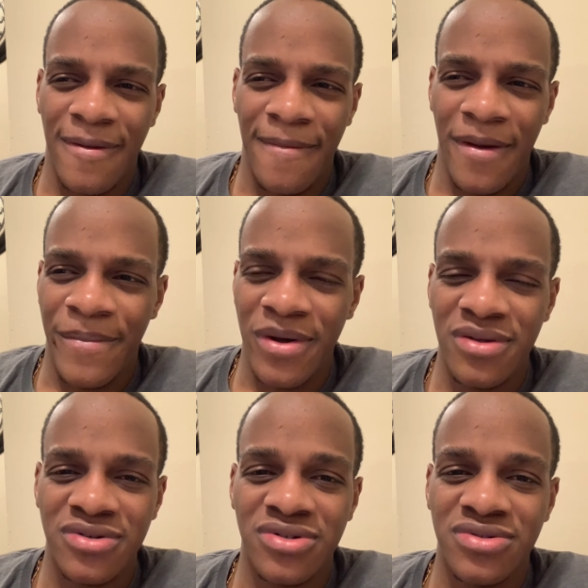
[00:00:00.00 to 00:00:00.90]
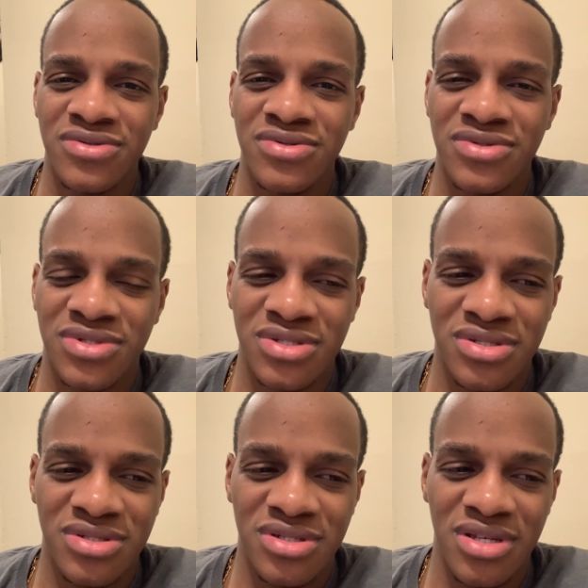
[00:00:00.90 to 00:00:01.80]
Apollo Crews,
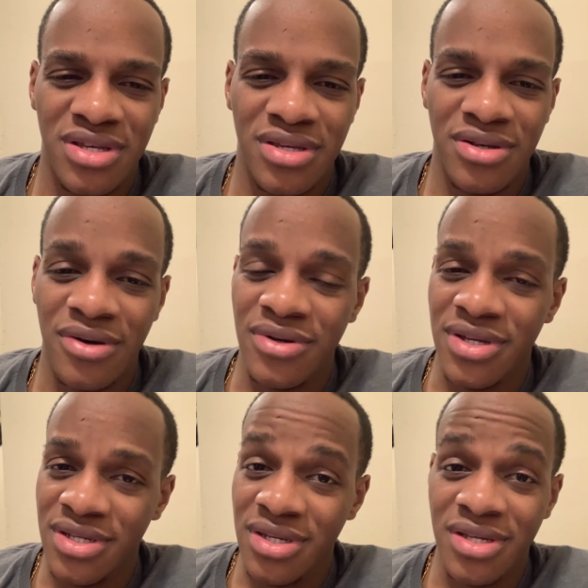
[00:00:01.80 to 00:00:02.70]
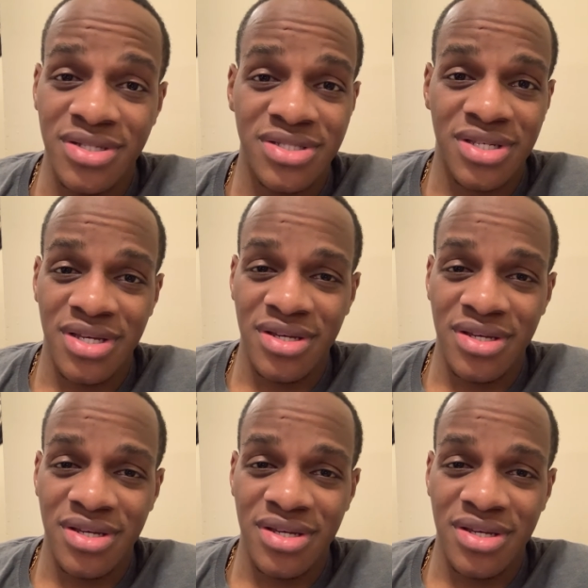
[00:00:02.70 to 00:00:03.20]
he's a good,